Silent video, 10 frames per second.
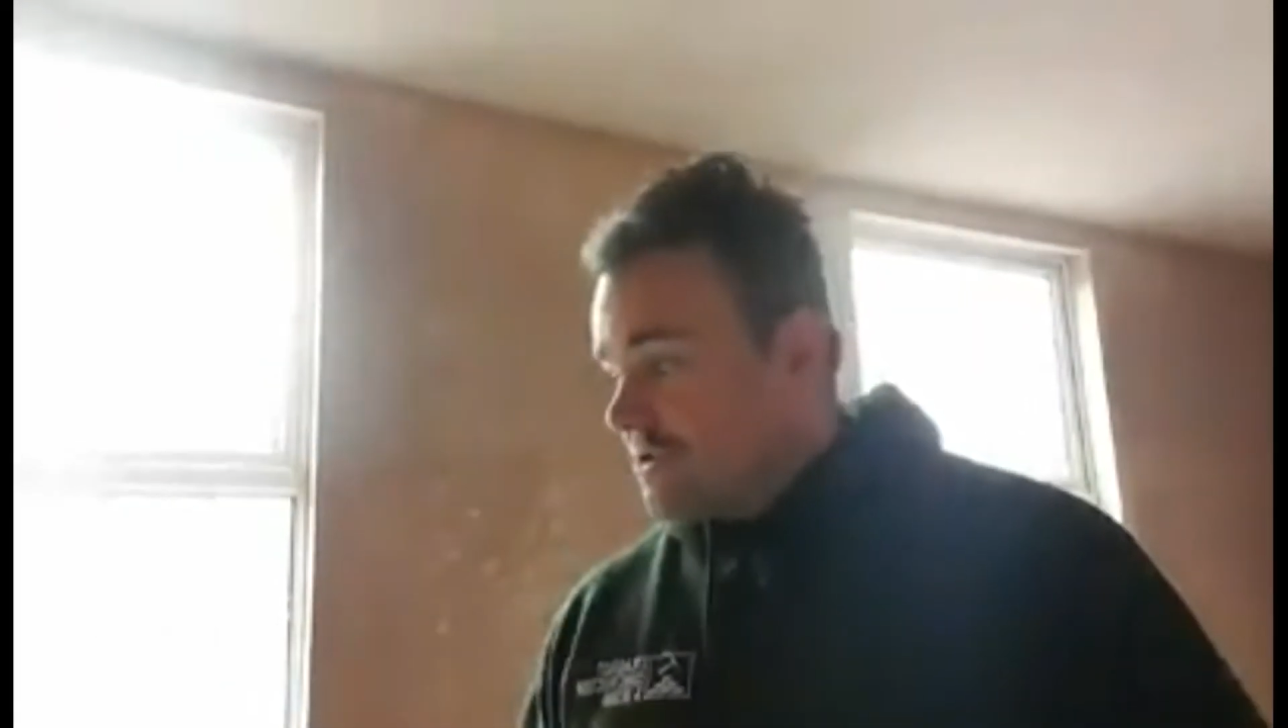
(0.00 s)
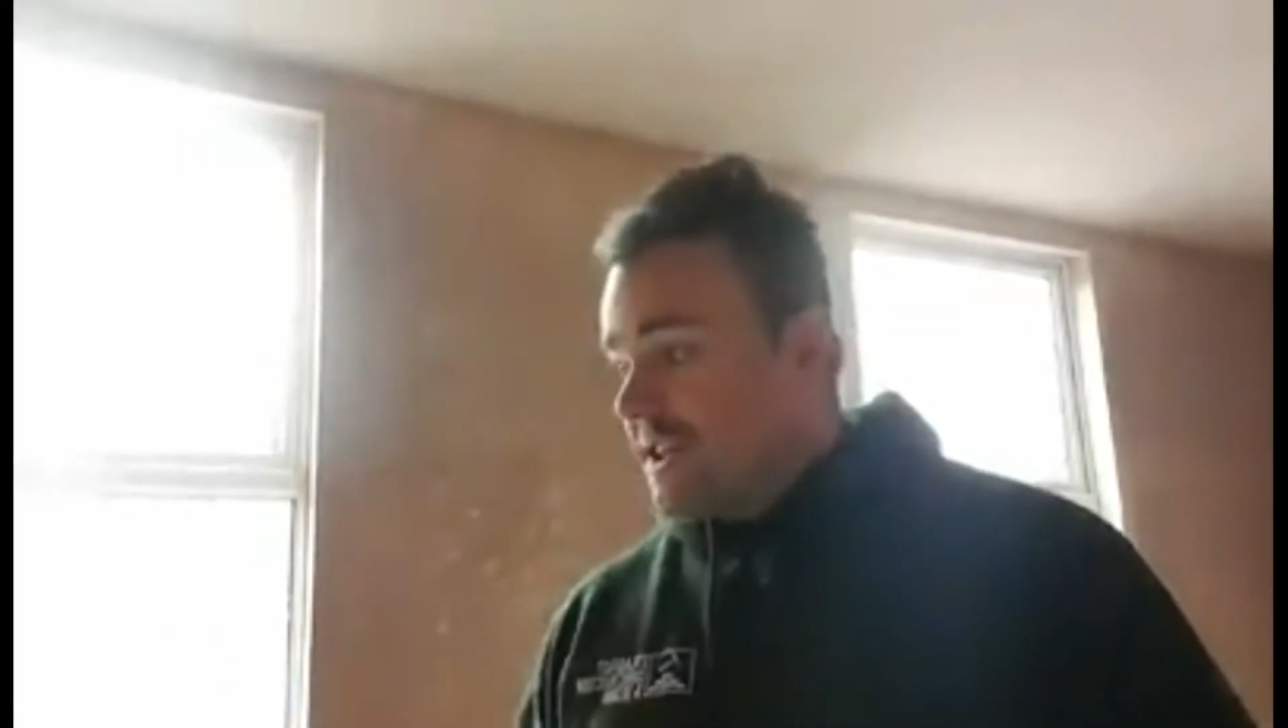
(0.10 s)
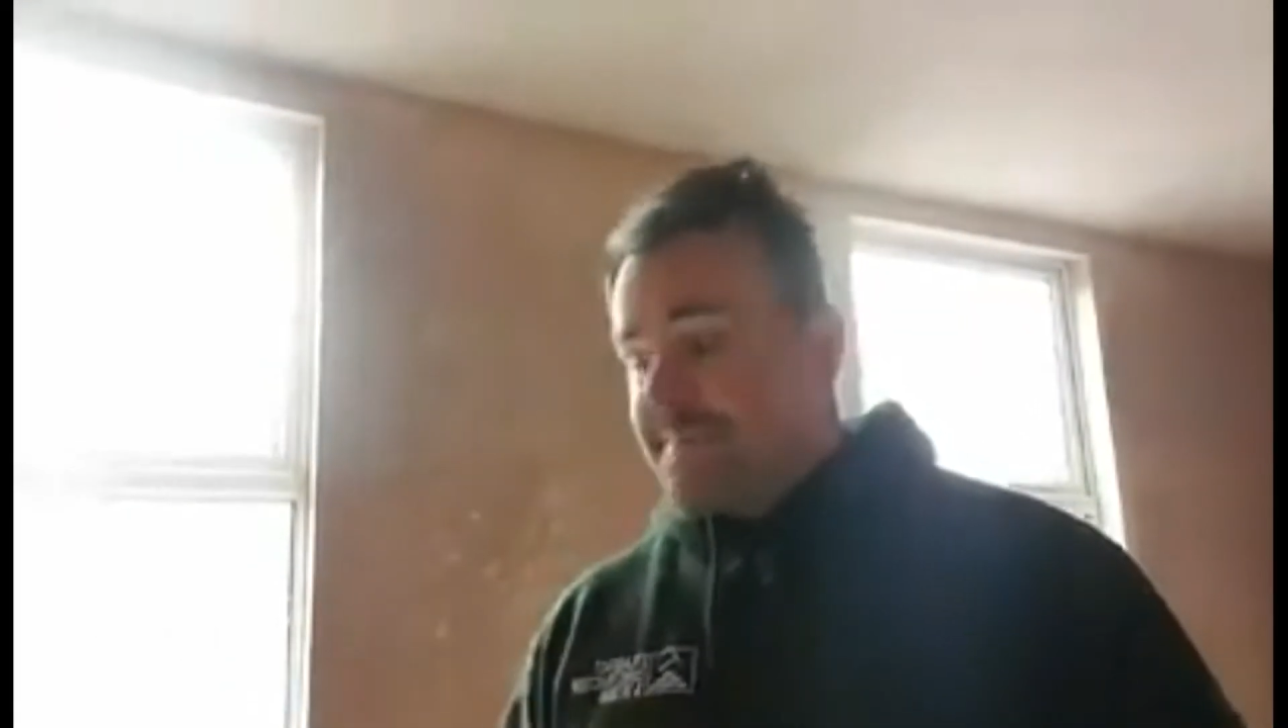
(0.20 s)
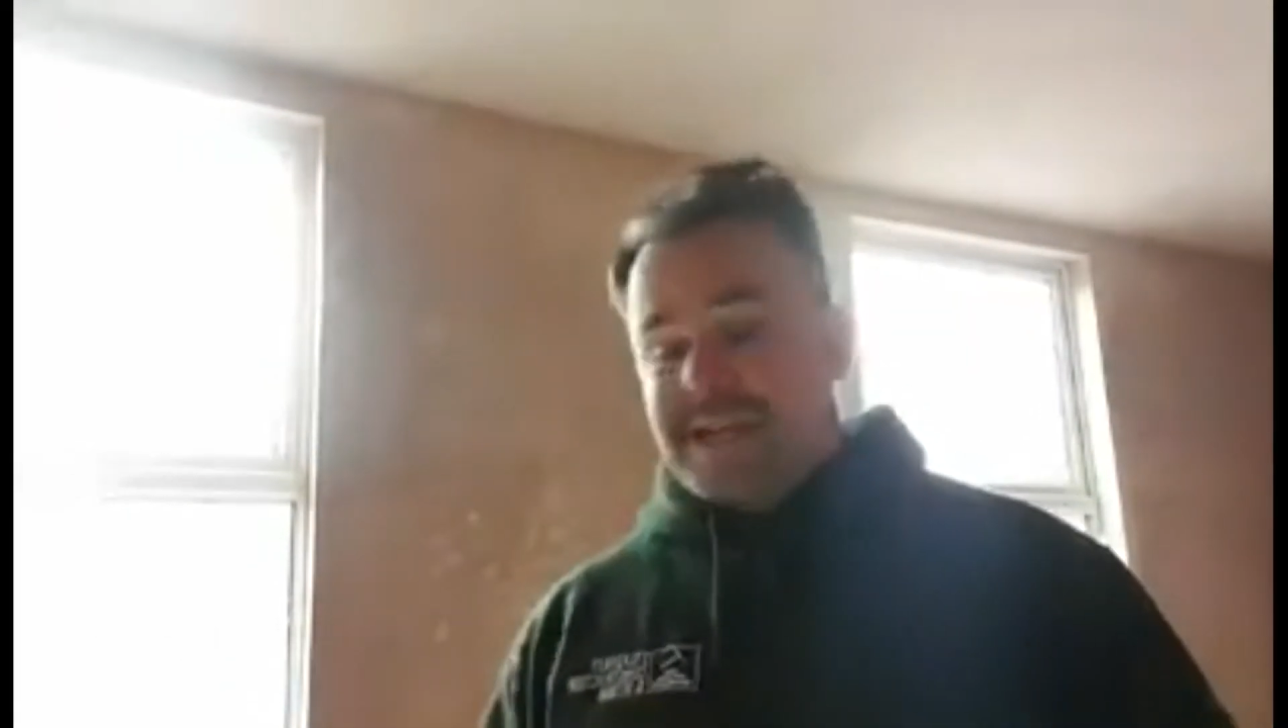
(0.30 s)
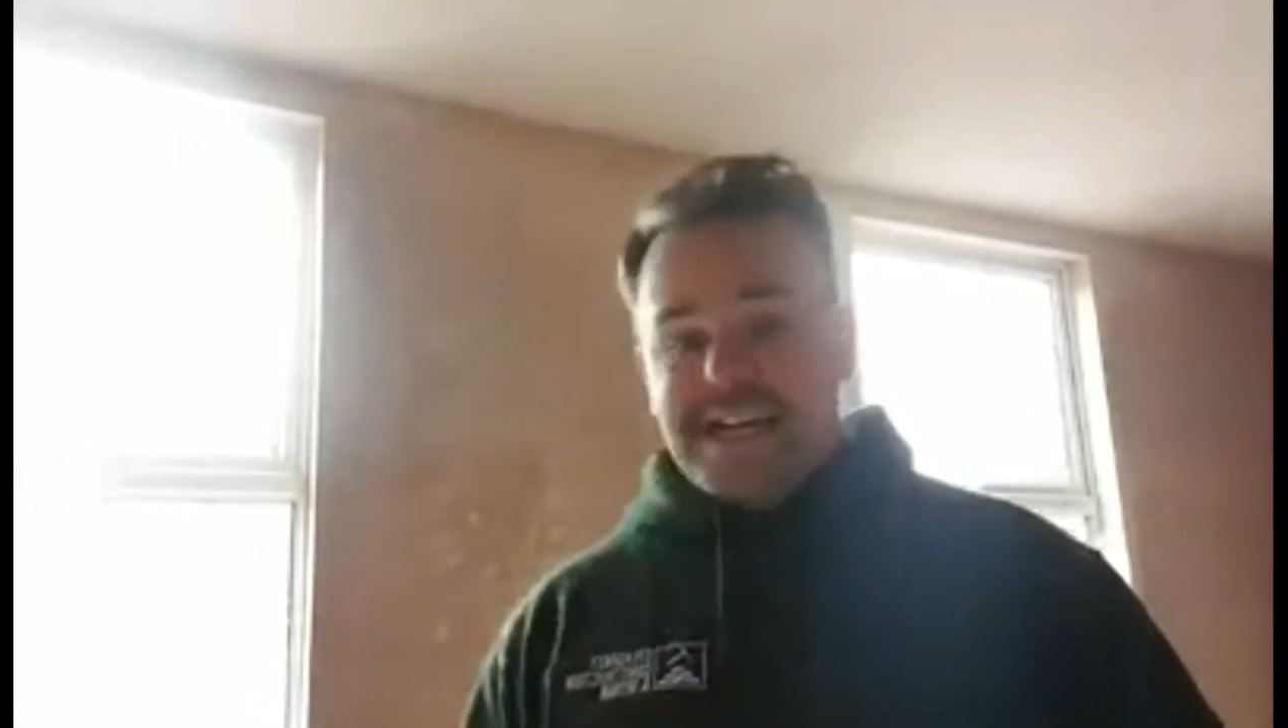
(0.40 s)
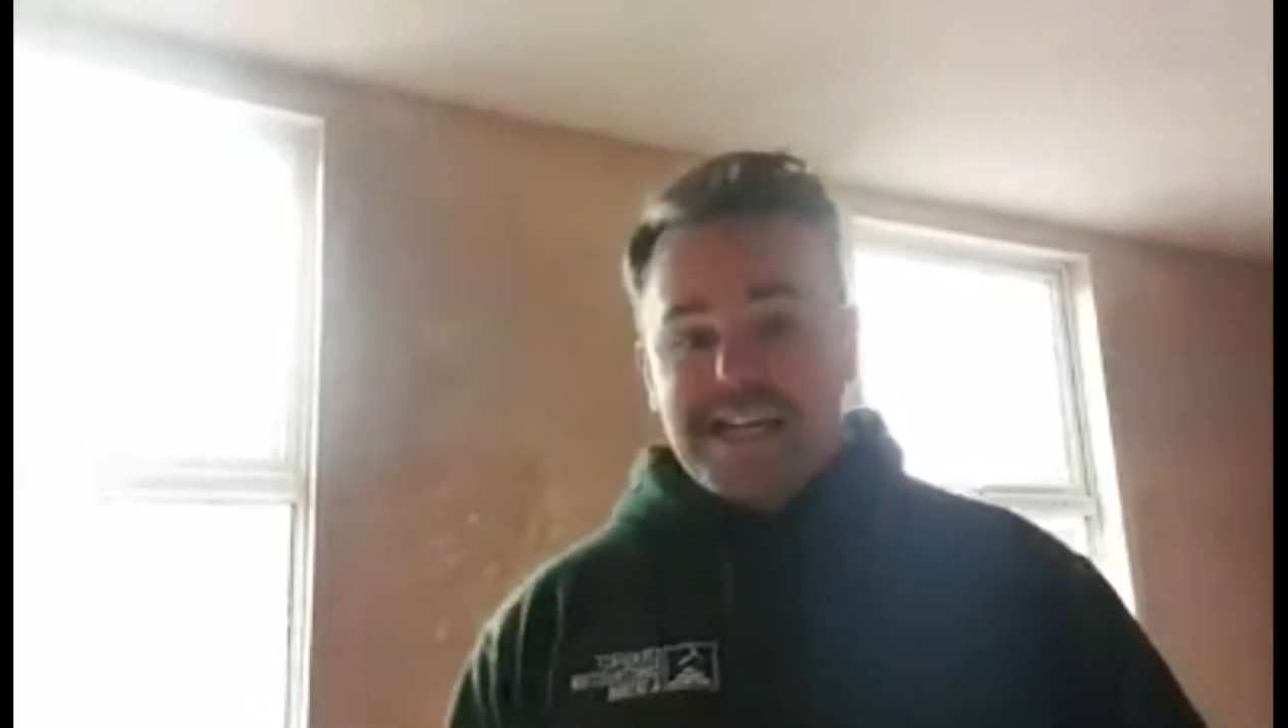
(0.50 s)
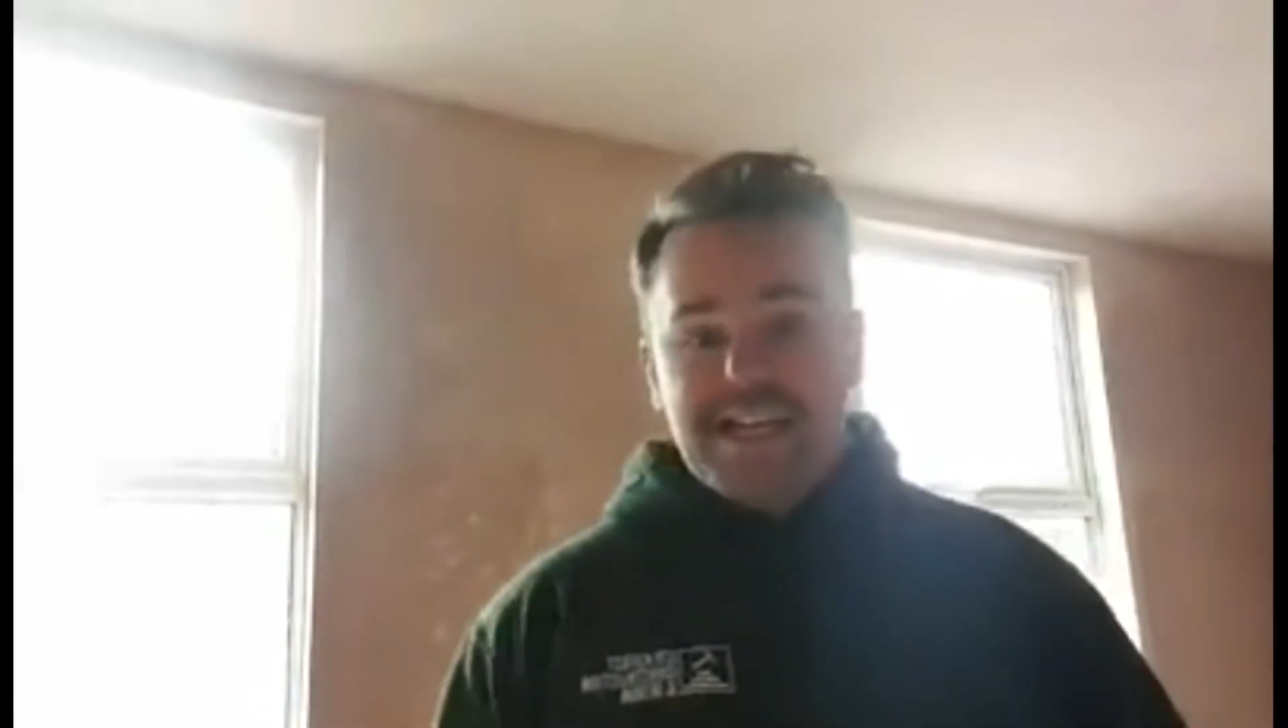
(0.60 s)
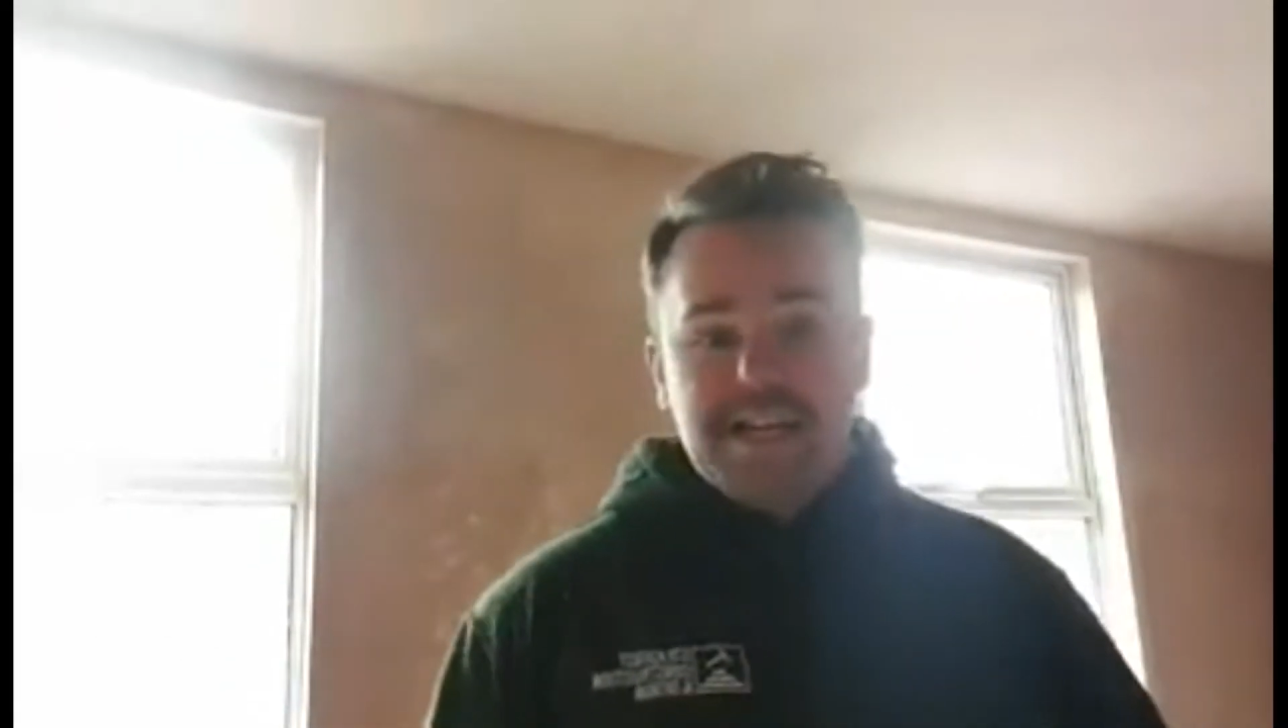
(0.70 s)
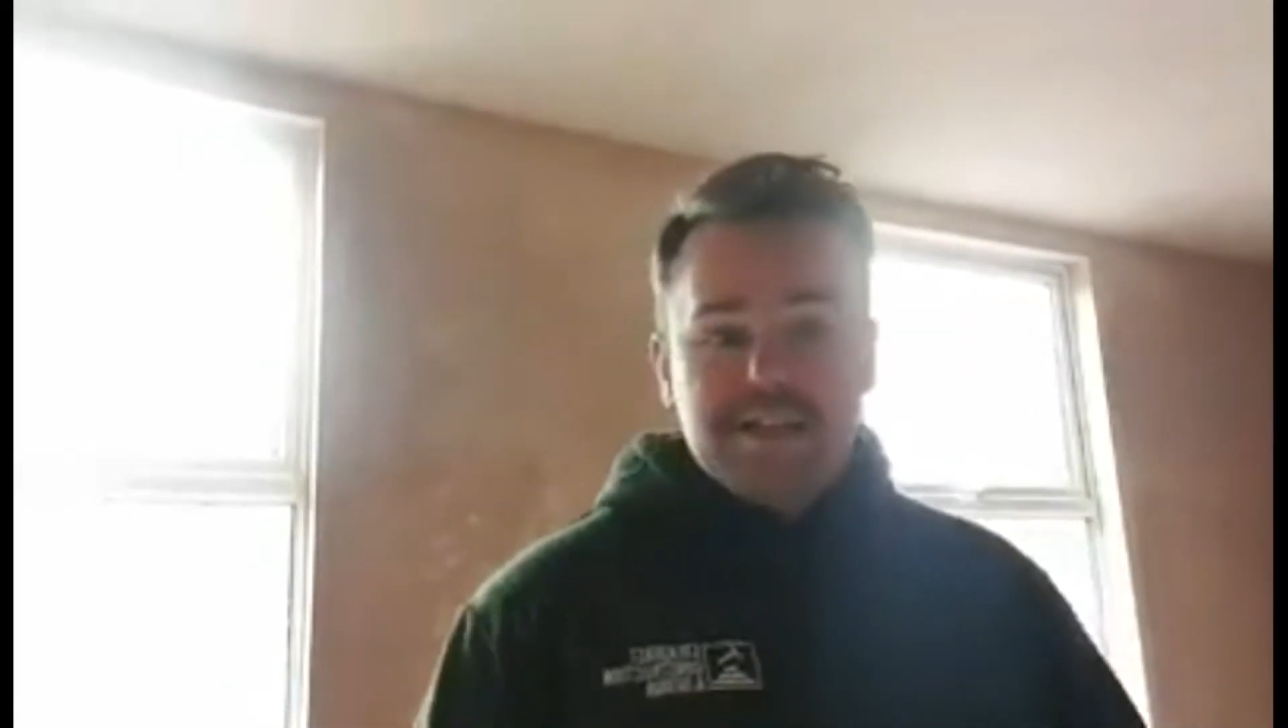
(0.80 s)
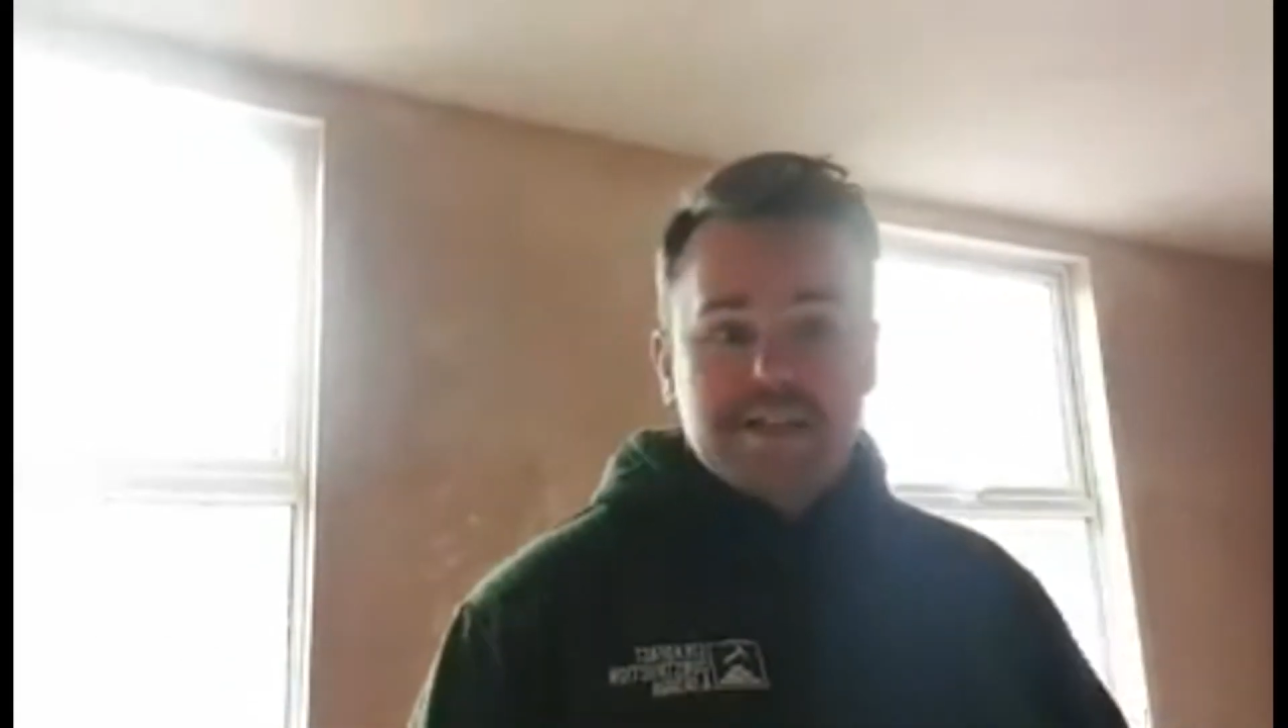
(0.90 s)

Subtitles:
typically,